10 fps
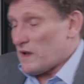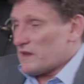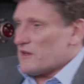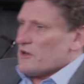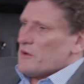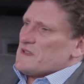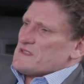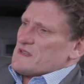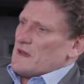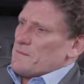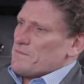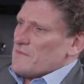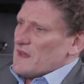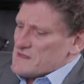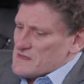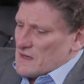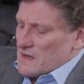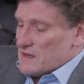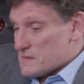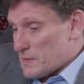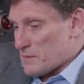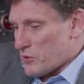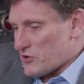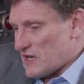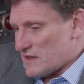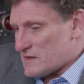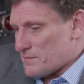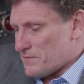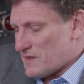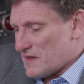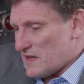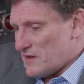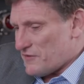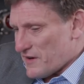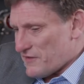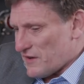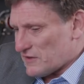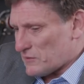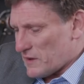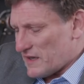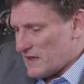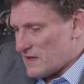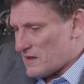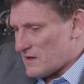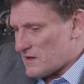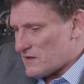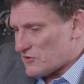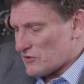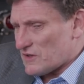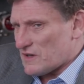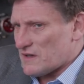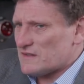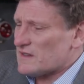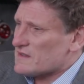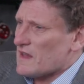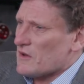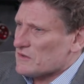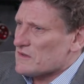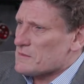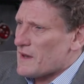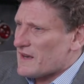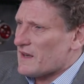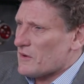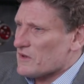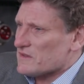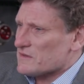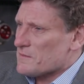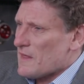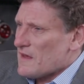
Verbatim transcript: Well, you know, it's, um, it's, a, it's a big project. The very first one here uh, took uh, 6,000 man hours.